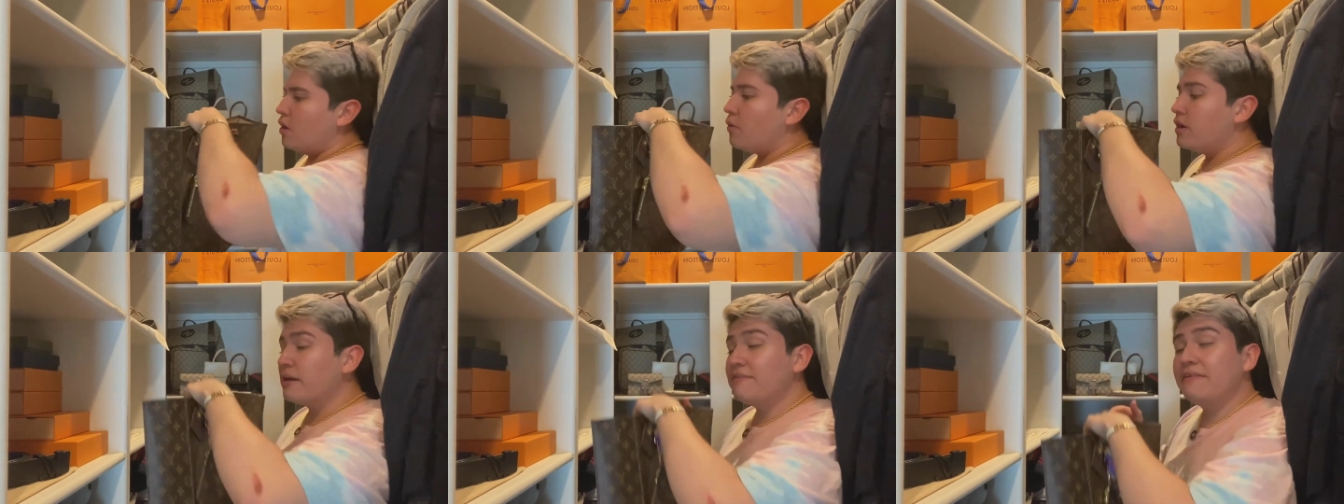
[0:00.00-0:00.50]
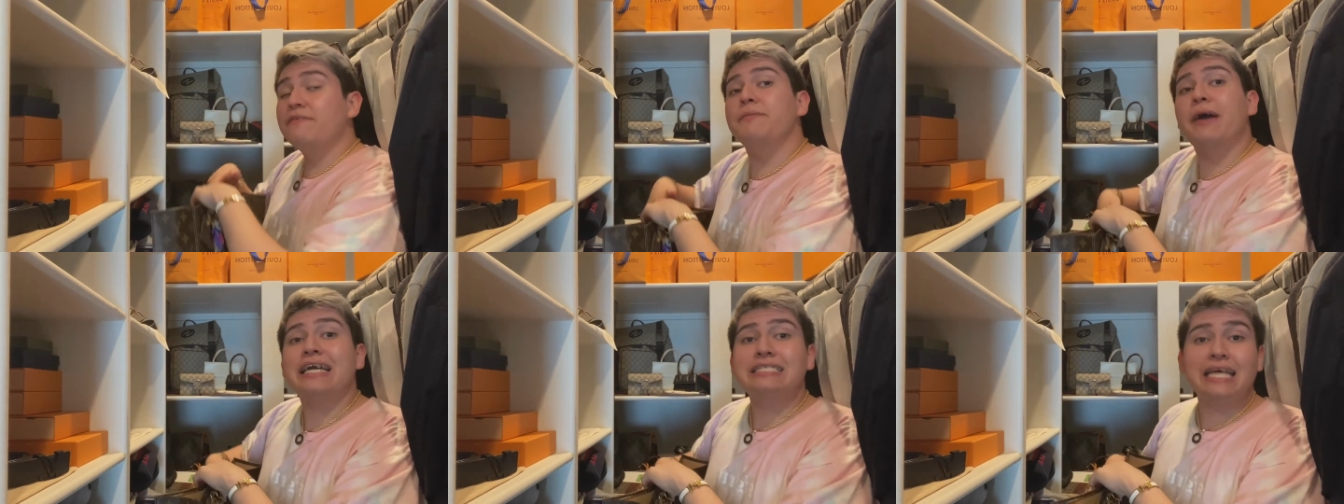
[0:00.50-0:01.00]
one of my favorite
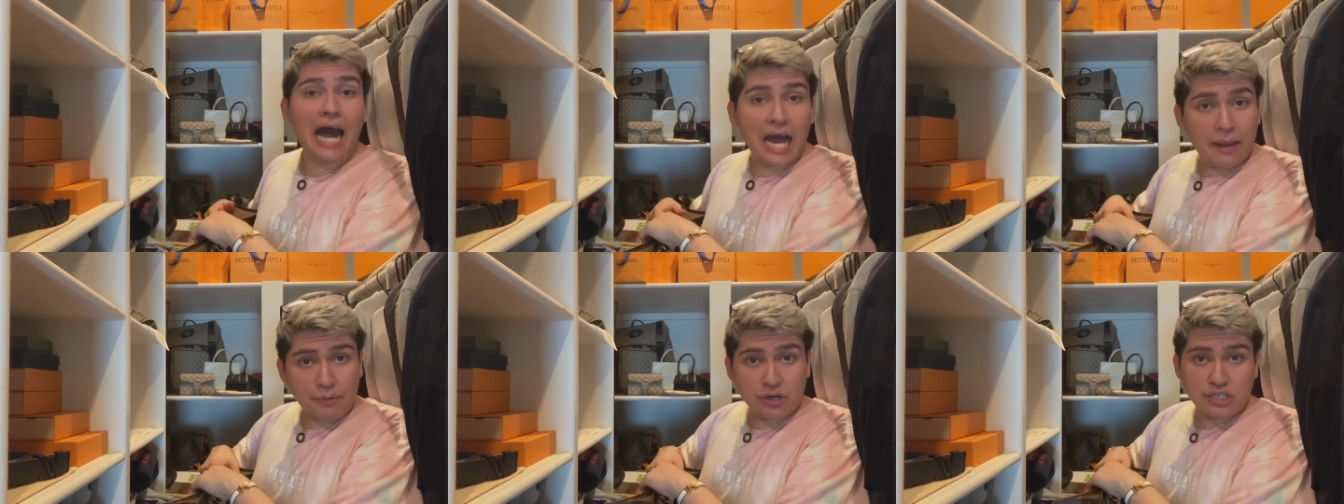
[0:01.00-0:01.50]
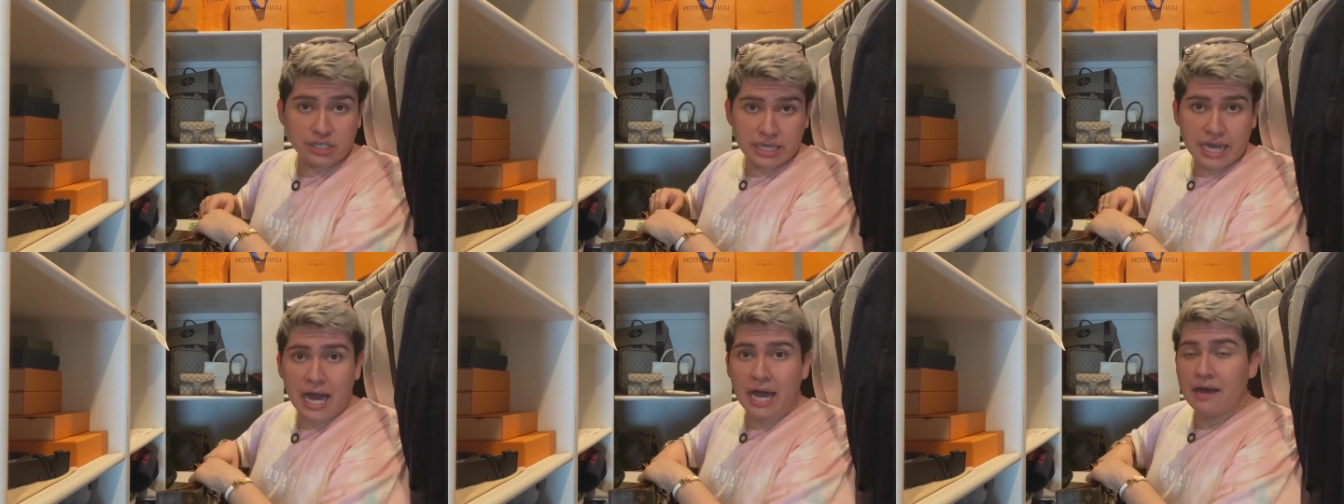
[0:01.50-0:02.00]
bags that I personally
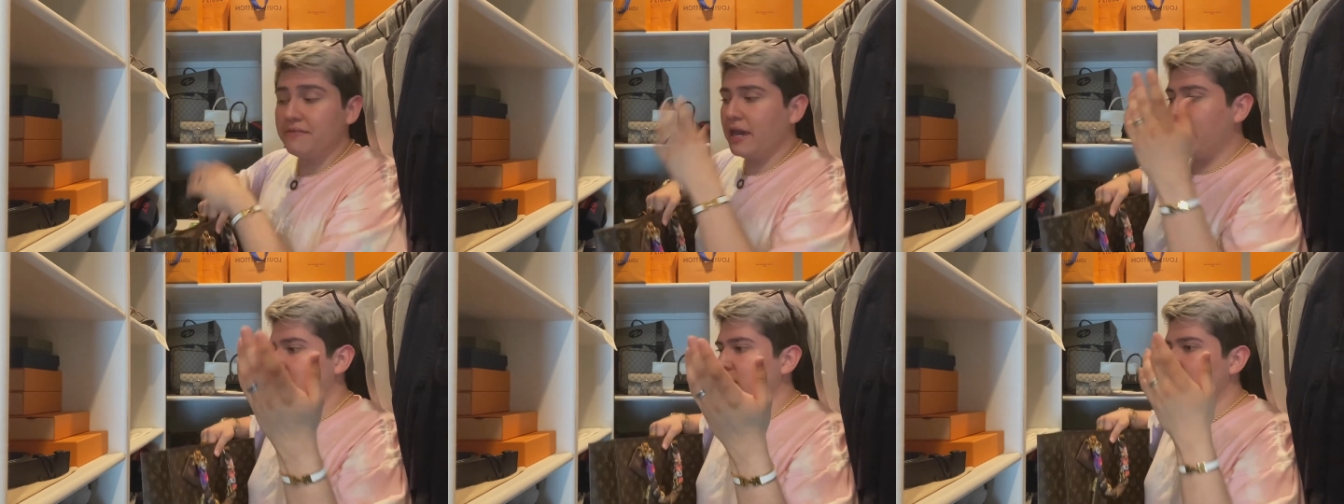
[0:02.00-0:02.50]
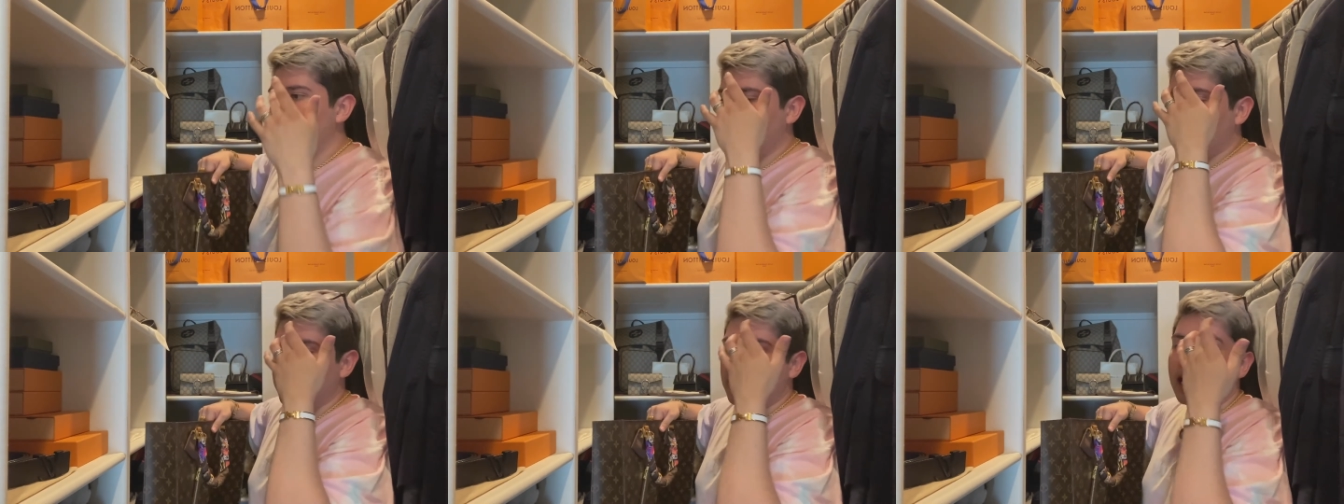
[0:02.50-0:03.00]
have, and
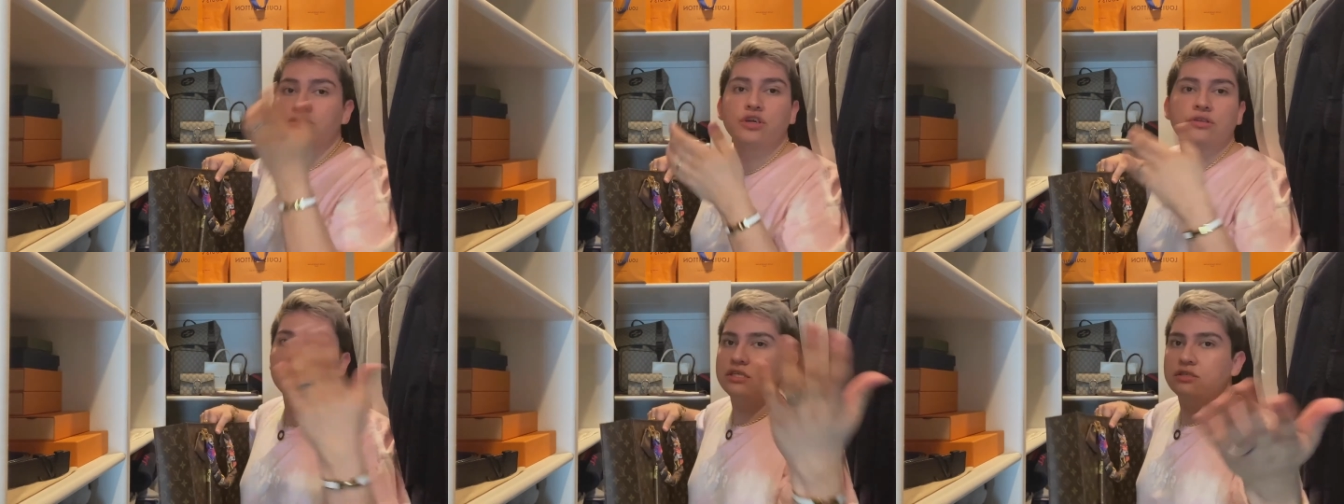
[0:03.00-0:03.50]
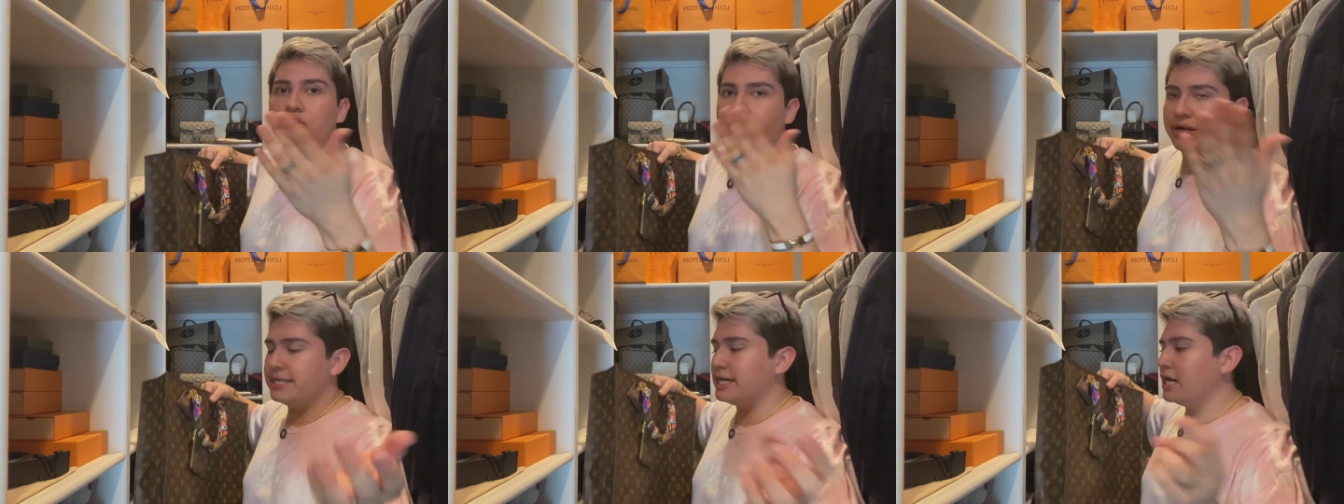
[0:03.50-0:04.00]
again, like I've shown this so
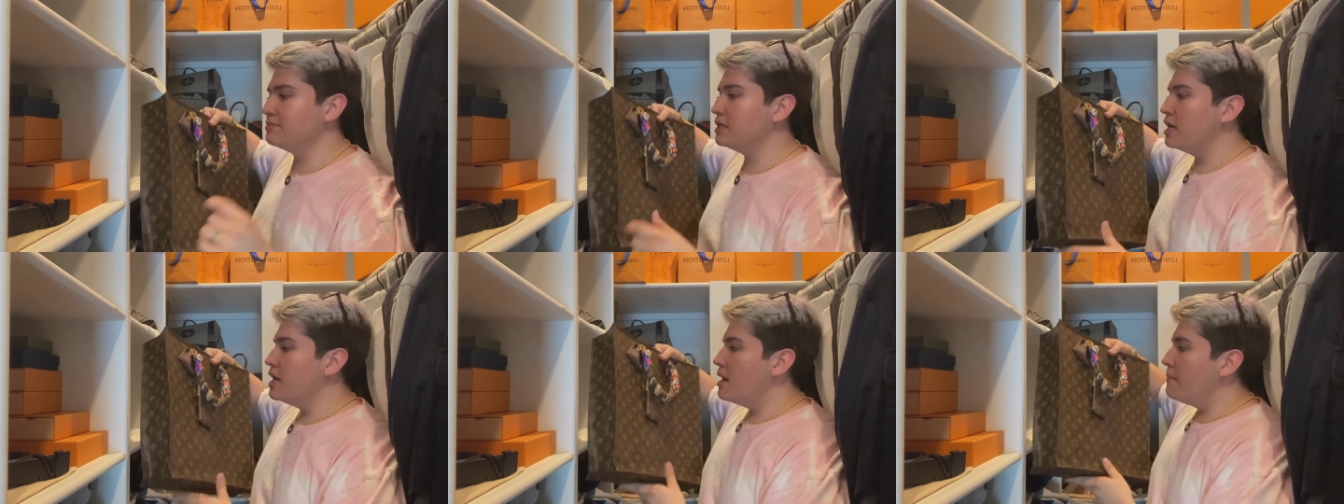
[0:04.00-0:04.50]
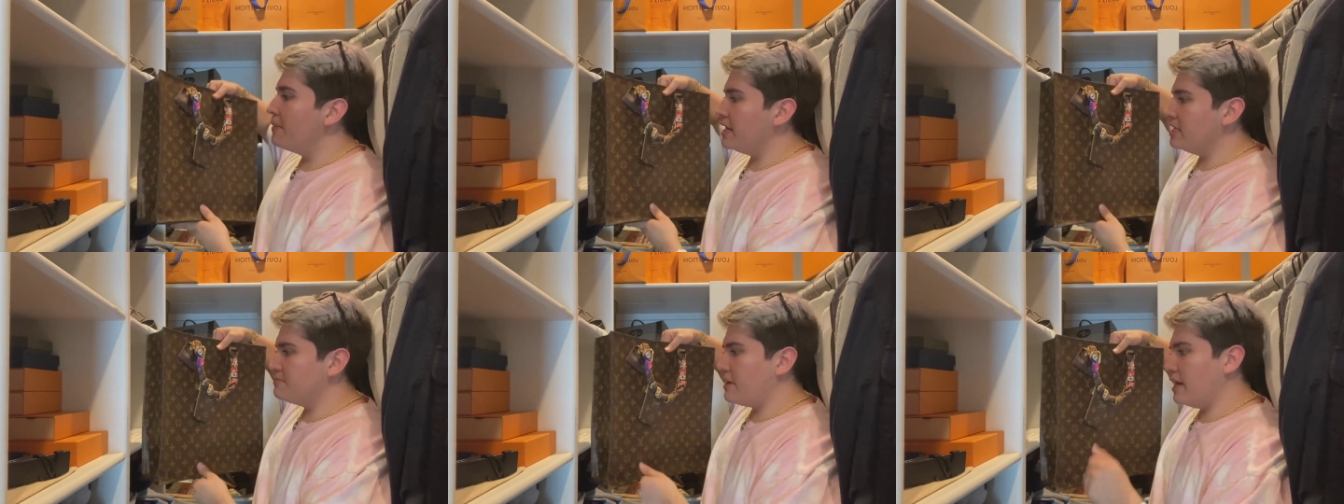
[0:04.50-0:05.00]
many times, but
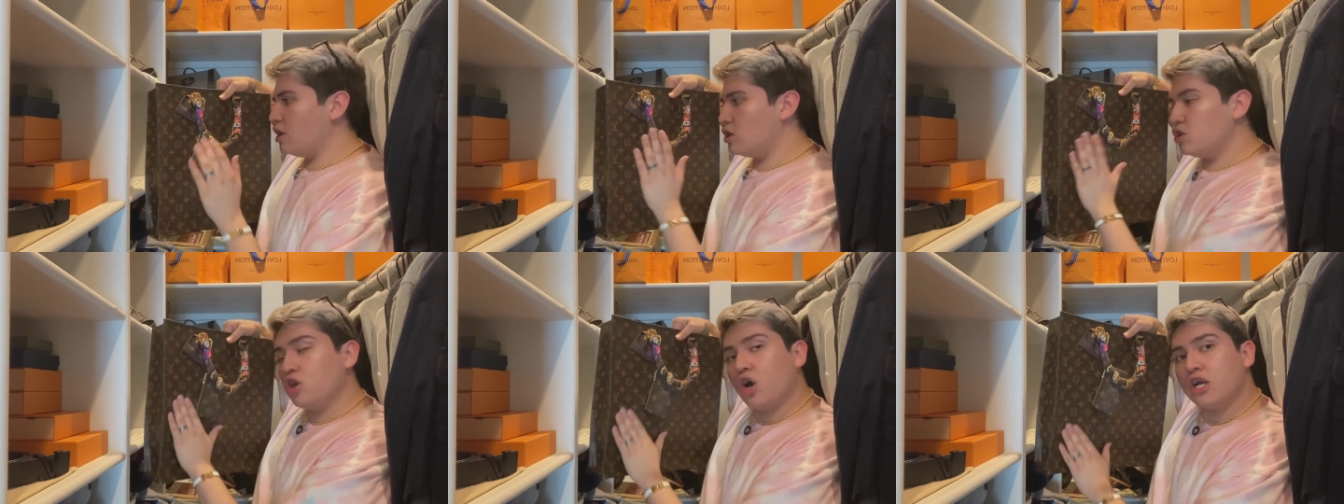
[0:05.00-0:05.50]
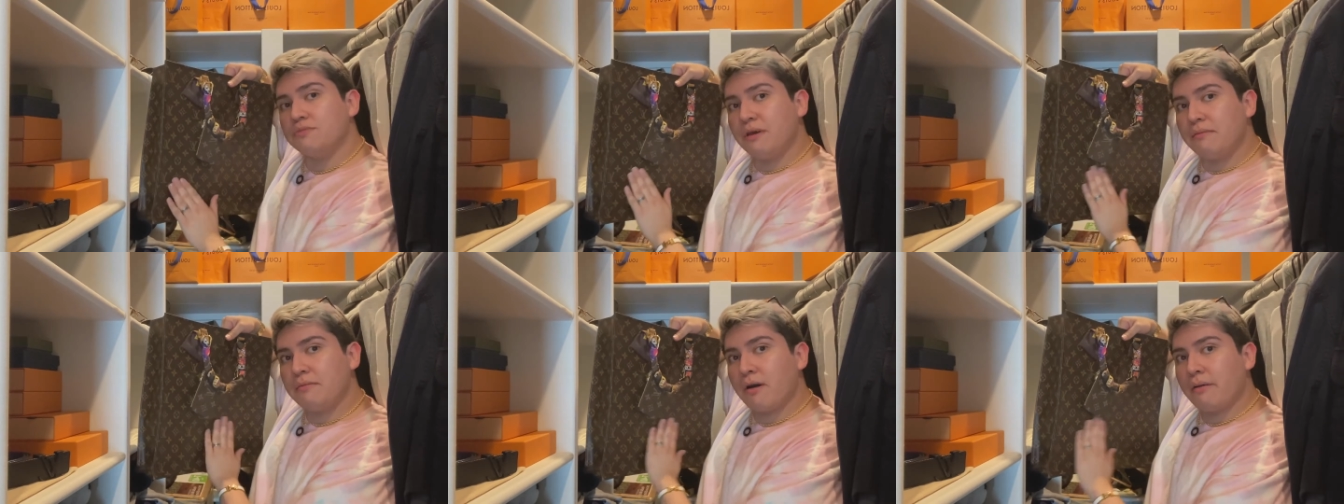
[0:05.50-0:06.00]
is my large
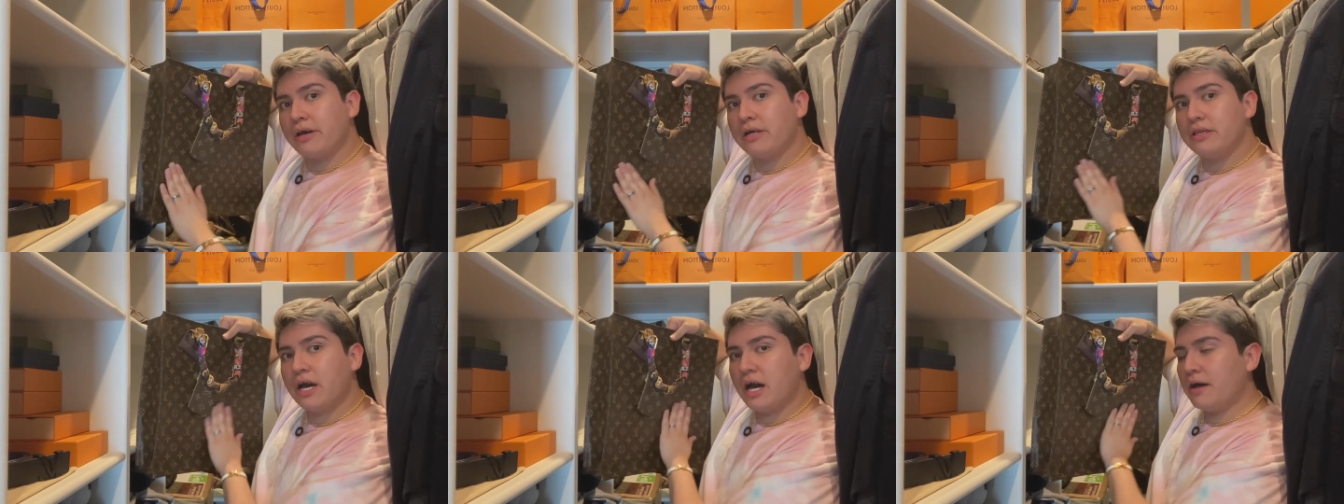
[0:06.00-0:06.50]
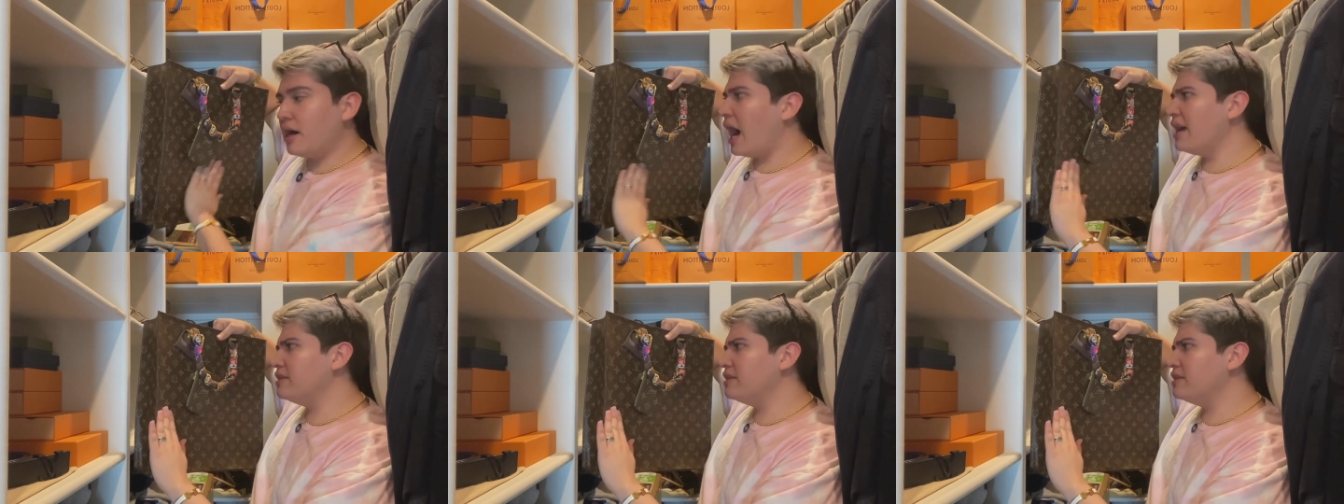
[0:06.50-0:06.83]
baby mama.